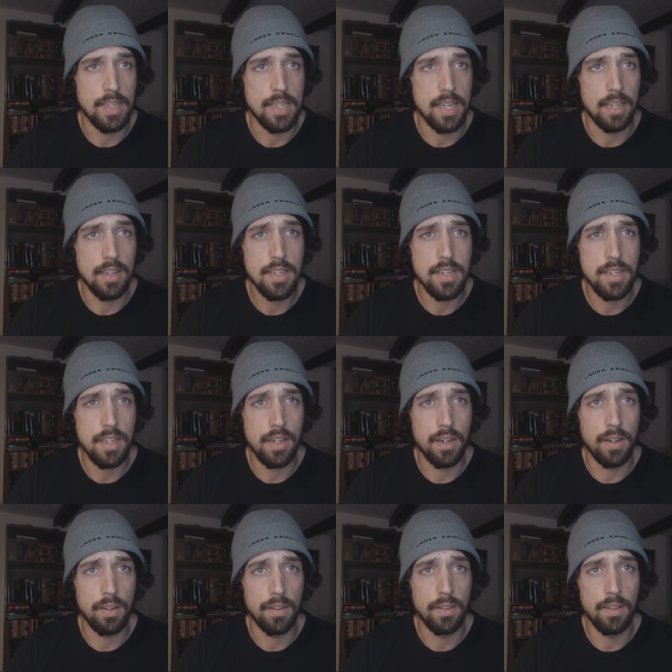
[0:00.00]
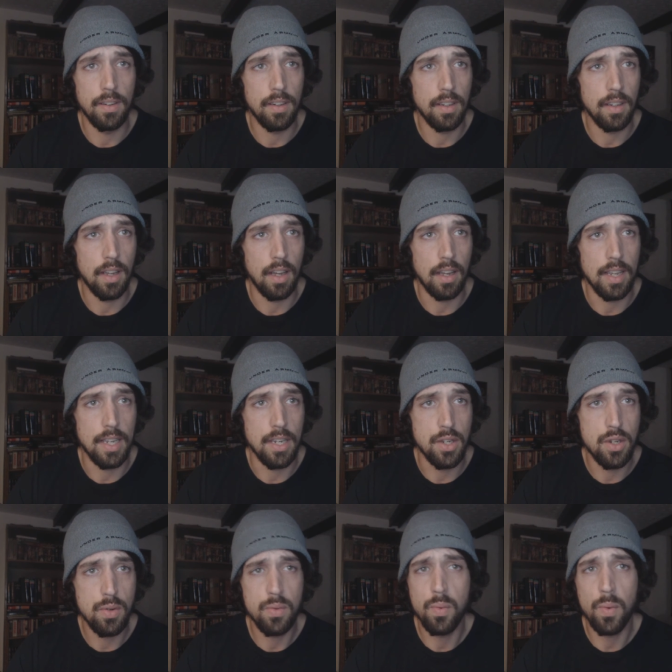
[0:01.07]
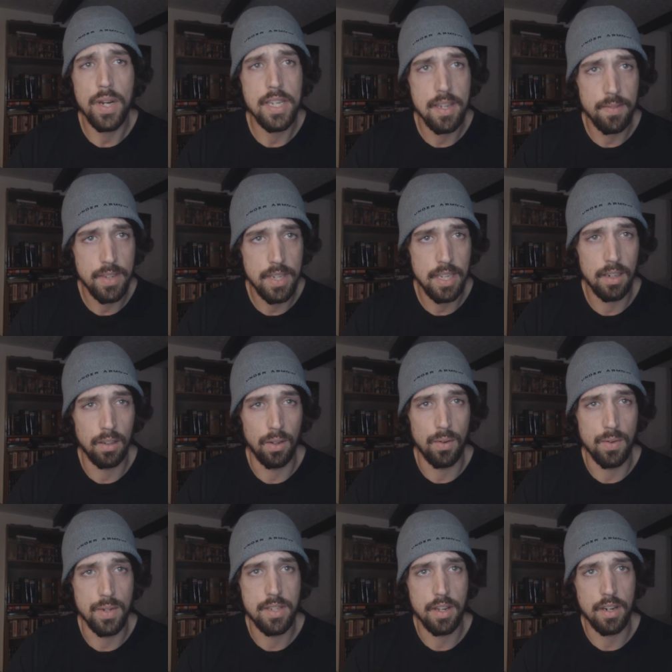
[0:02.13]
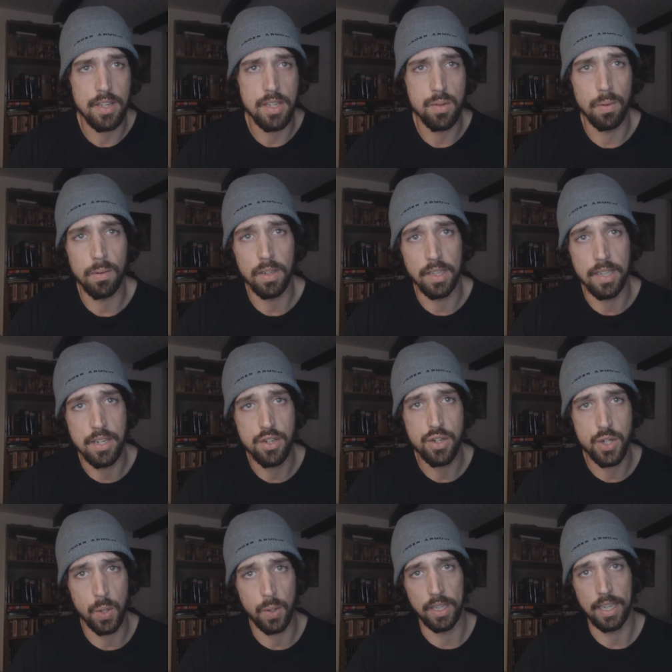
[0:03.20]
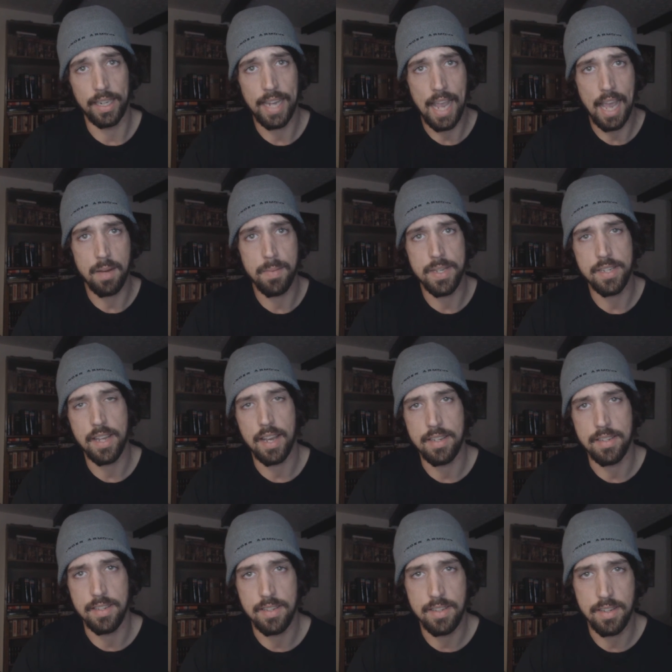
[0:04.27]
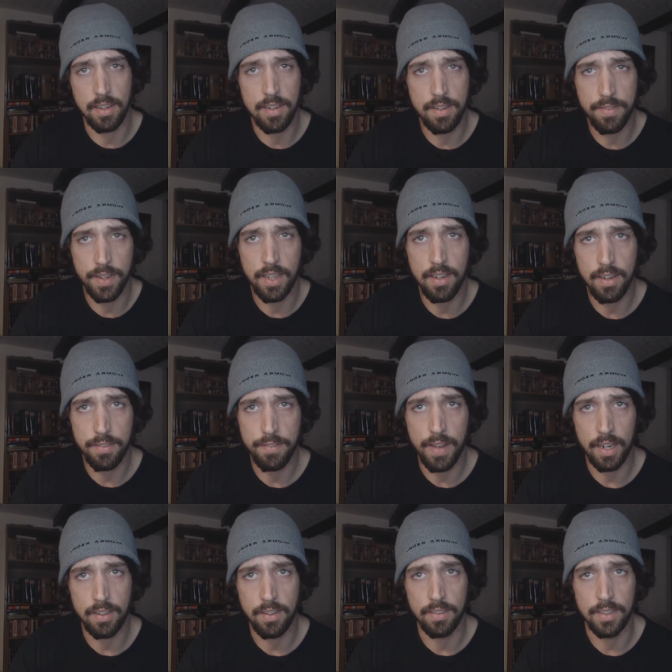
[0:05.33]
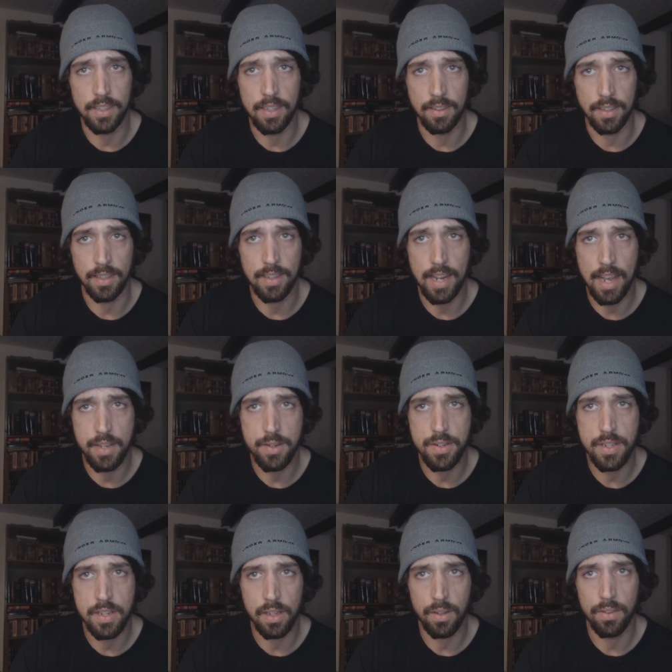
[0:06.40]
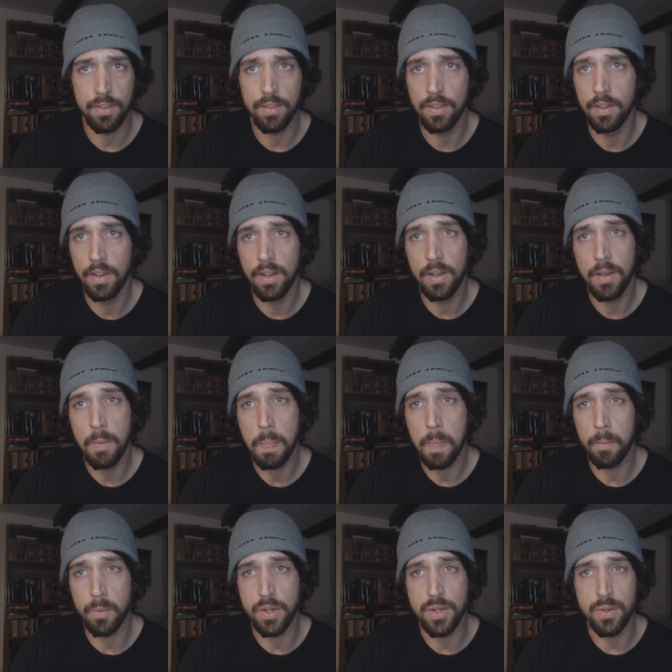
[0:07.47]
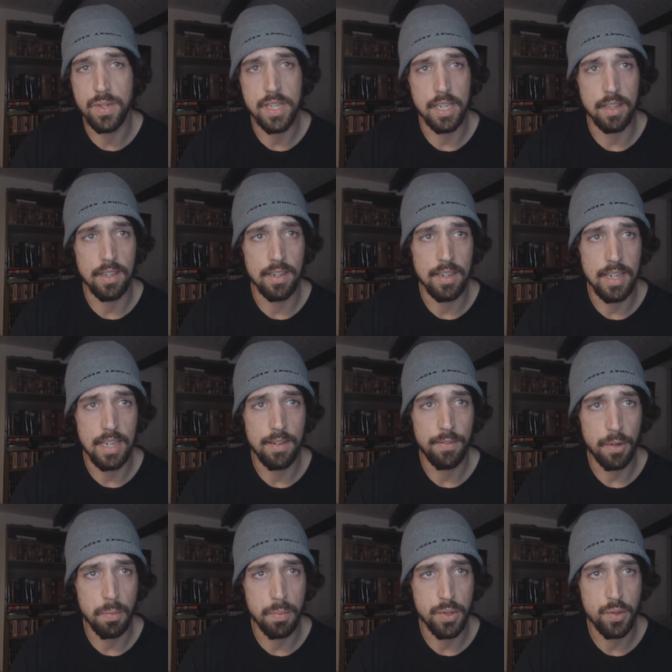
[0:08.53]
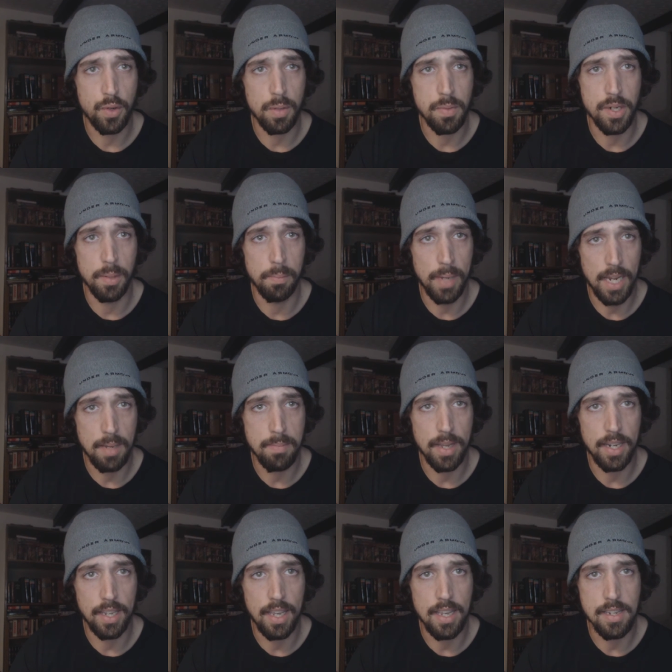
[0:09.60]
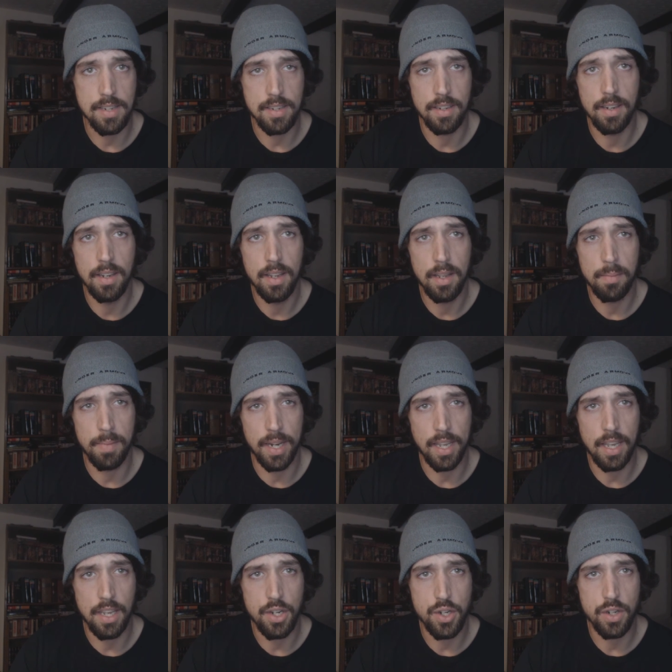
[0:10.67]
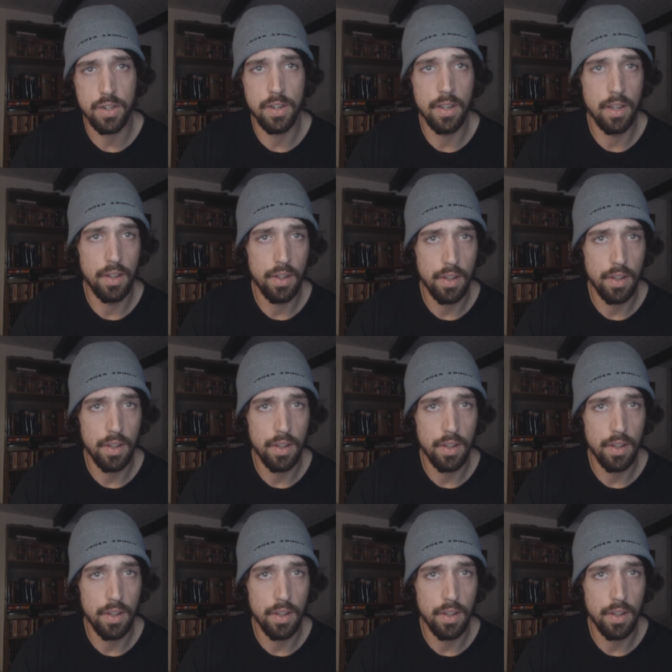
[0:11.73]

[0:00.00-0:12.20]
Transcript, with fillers: they said this year uh, in 2017 alone, studies were released showing that cannabis has a significant effect on killing cancer cells, reducing the need for prescription pain medication, medication